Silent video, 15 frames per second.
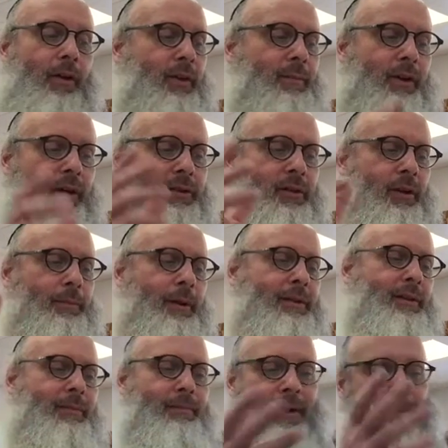miracles took place
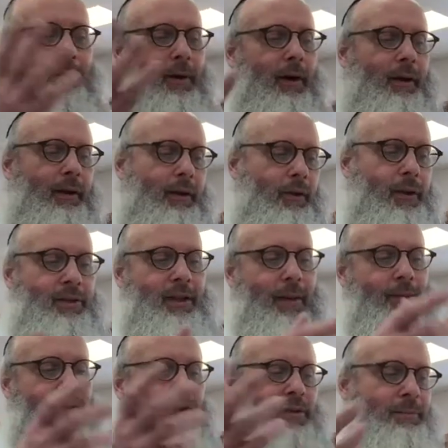in the Midbar, Kriyas
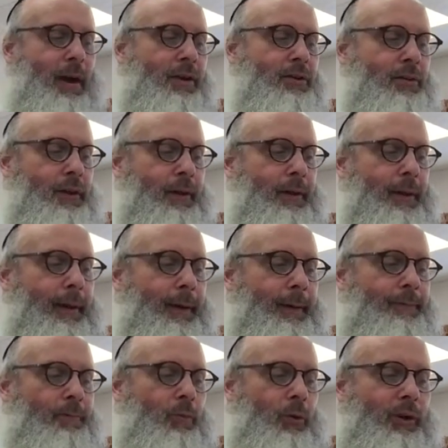Yamsuf especially,
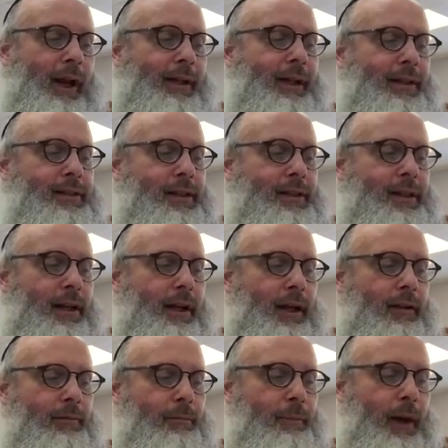were not
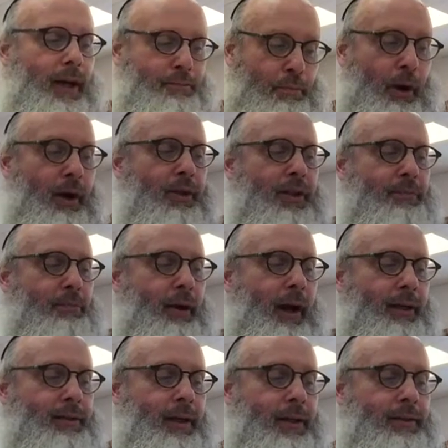necessary as part of this
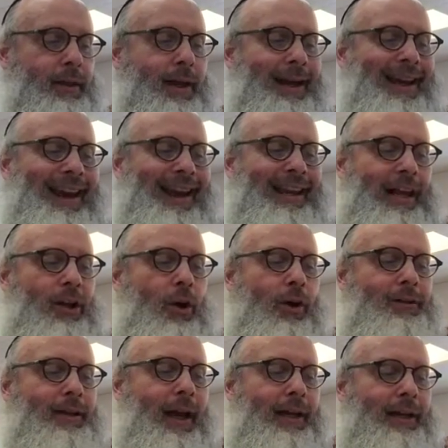process. Was